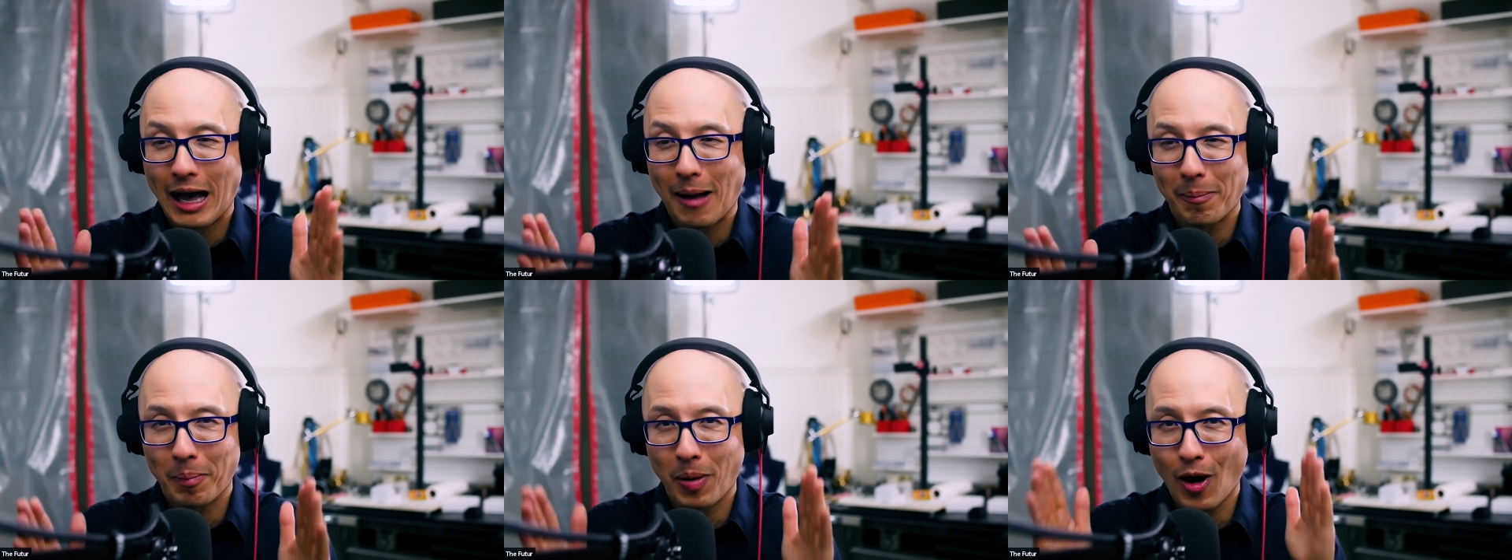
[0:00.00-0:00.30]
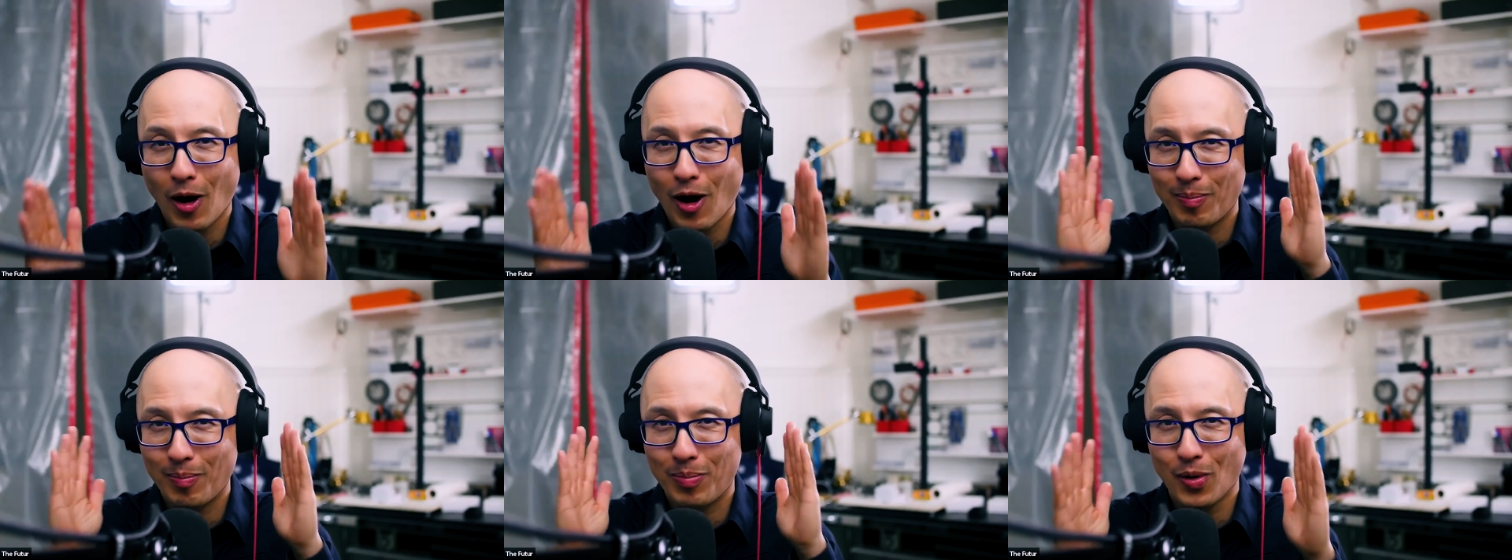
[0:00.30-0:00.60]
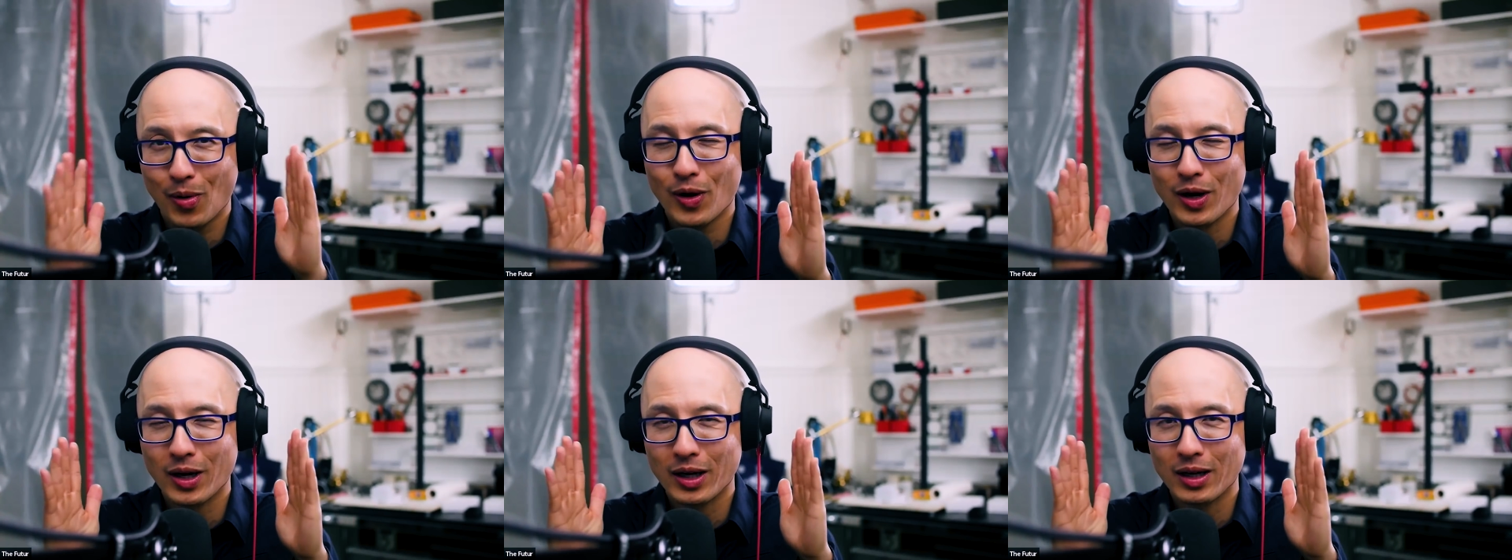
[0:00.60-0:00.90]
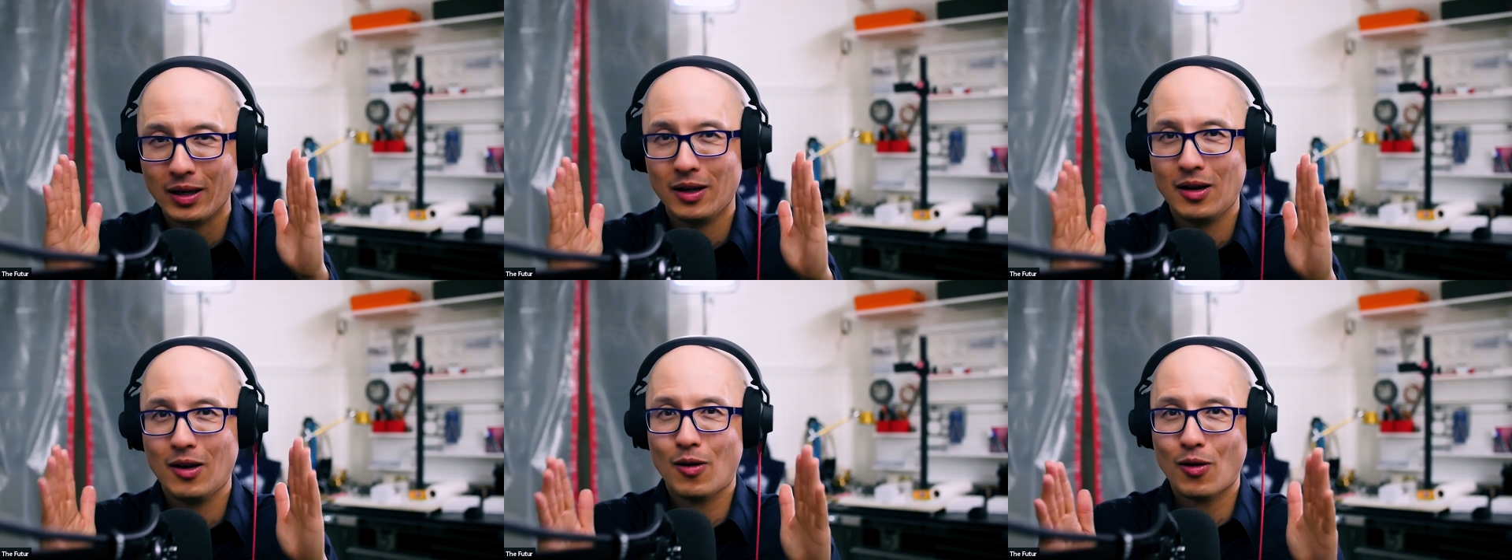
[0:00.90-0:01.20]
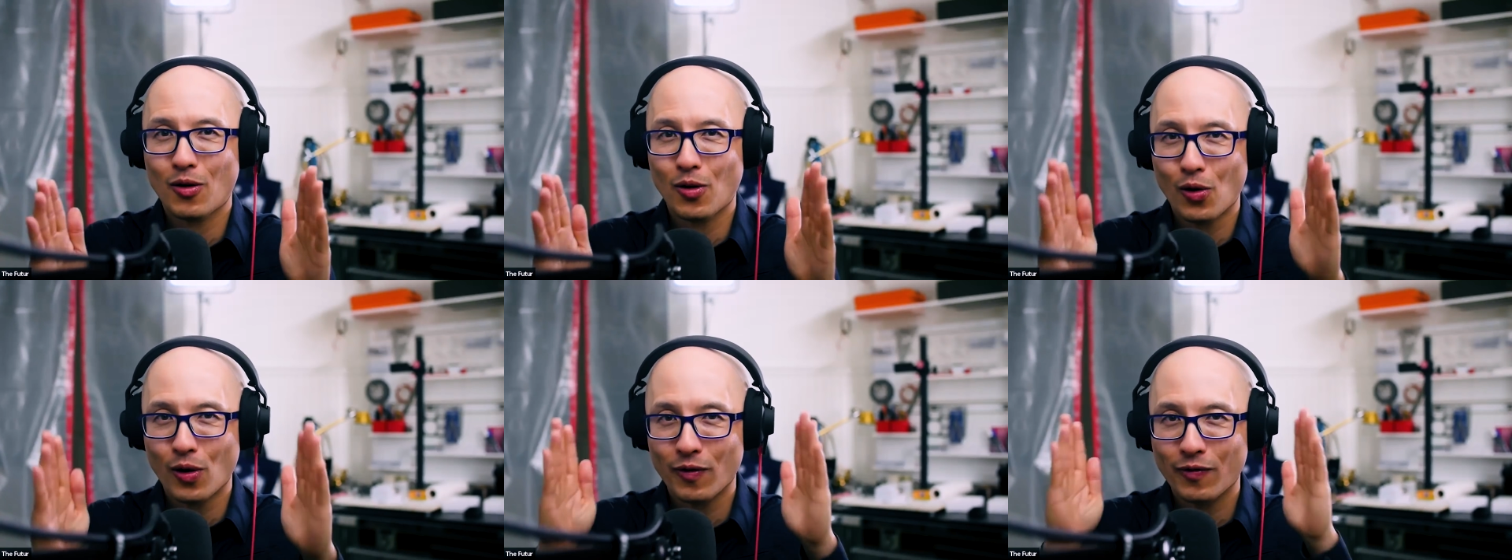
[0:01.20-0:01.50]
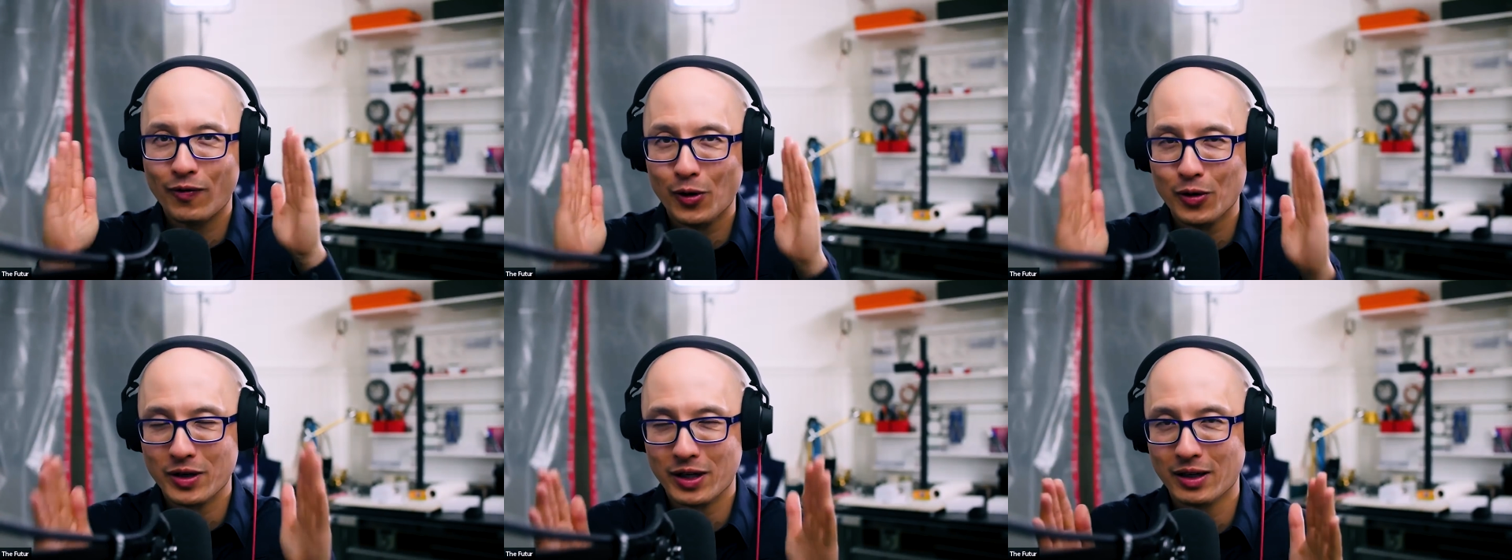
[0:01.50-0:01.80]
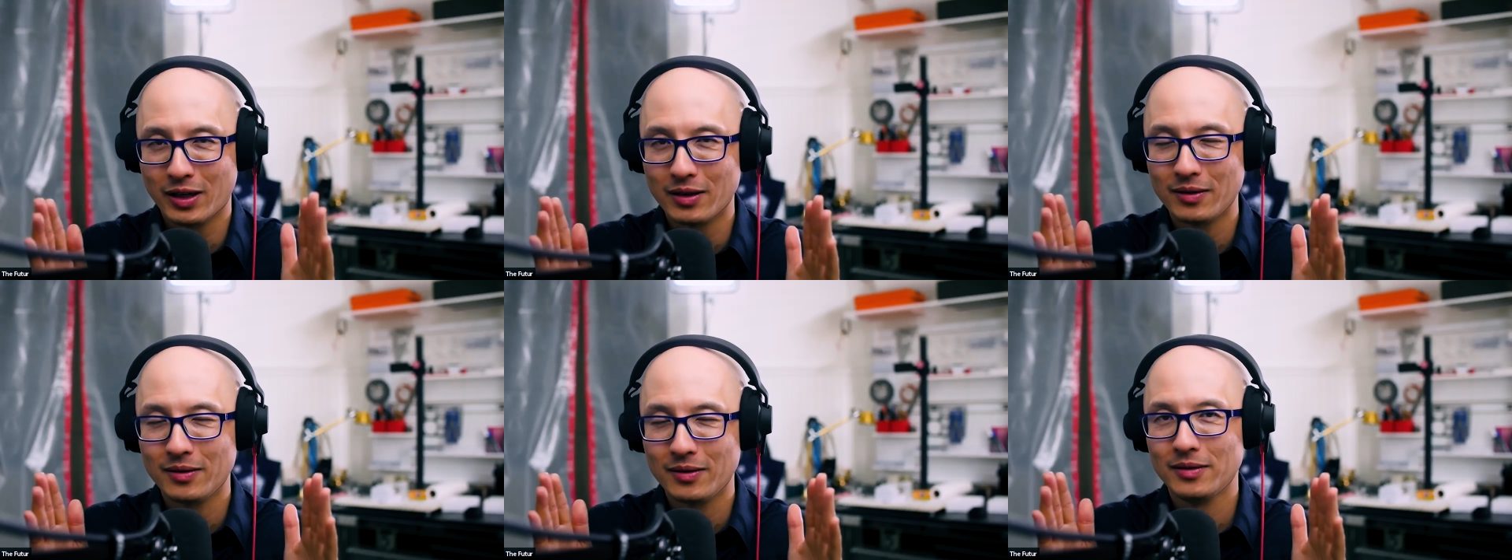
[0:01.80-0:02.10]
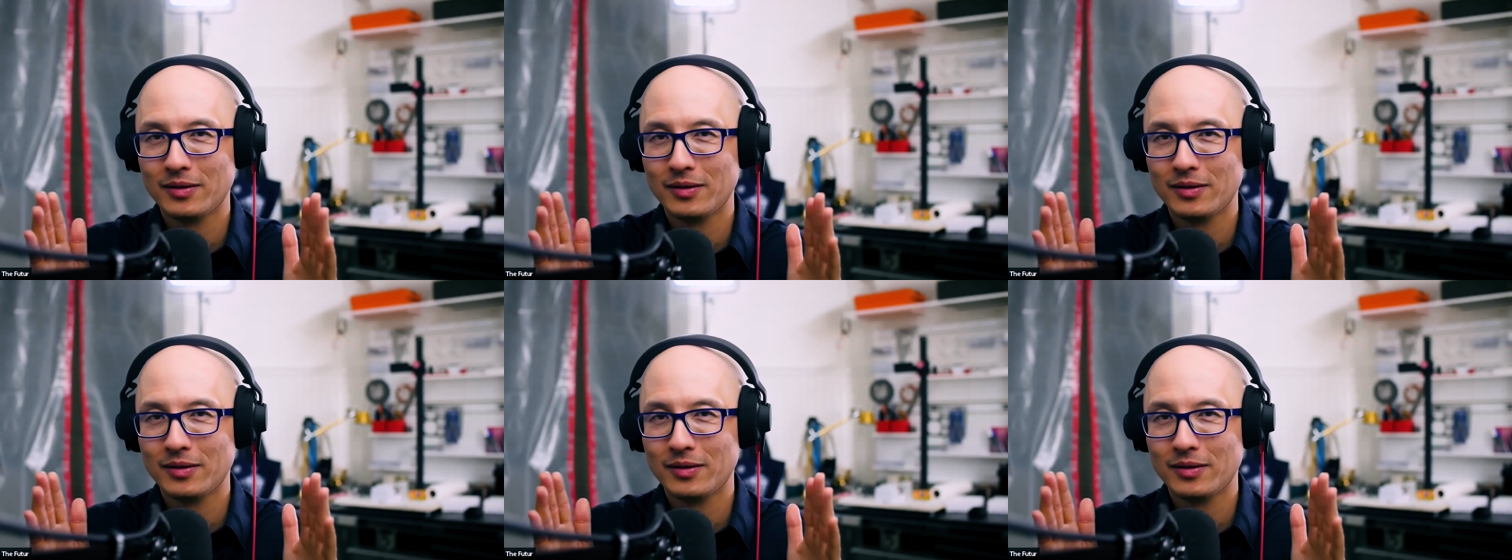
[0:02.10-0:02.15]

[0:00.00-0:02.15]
I'm part Borg or Vulcan.